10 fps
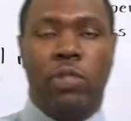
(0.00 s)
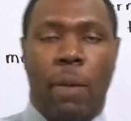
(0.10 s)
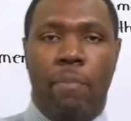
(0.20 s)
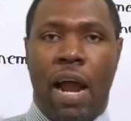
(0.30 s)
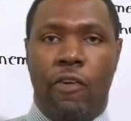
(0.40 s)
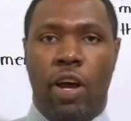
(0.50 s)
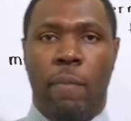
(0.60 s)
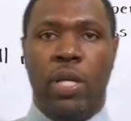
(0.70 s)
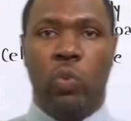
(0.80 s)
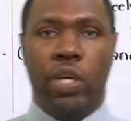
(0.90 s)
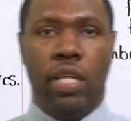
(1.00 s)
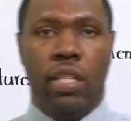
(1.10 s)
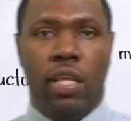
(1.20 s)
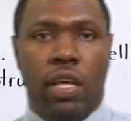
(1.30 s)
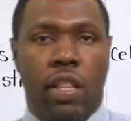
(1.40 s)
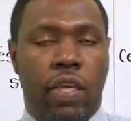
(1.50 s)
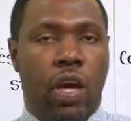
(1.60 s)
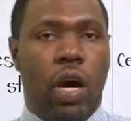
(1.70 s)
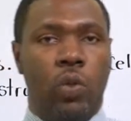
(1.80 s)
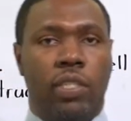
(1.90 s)
a barrier between the
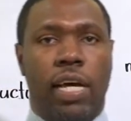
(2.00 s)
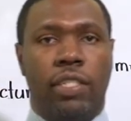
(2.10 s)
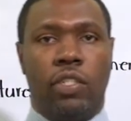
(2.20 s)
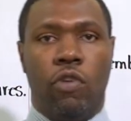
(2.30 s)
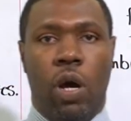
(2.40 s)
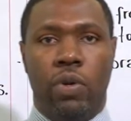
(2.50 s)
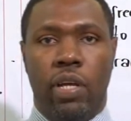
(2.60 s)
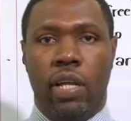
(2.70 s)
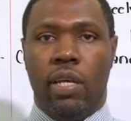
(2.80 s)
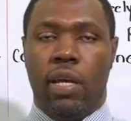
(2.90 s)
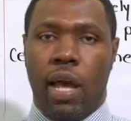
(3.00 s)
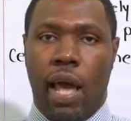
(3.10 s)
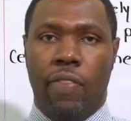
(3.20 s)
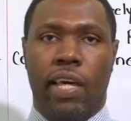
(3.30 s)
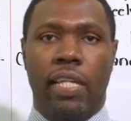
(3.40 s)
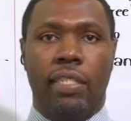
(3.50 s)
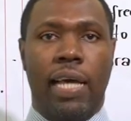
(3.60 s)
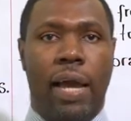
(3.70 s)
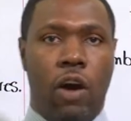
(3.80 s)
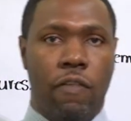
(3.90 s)
outside surrounding and the
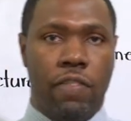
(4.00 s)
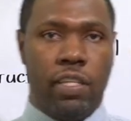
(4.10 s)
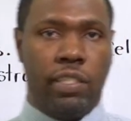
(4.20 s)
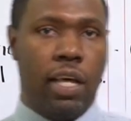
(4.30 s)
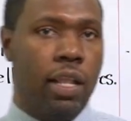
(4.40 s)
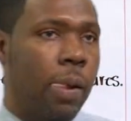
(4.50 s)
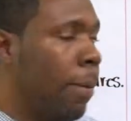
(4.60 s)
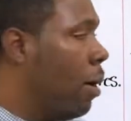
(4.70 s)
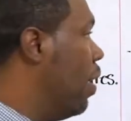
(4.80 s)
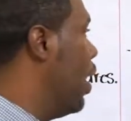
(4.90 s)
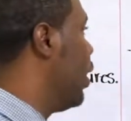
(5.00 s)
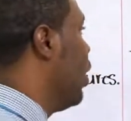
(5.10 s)
inside of the cell. All right?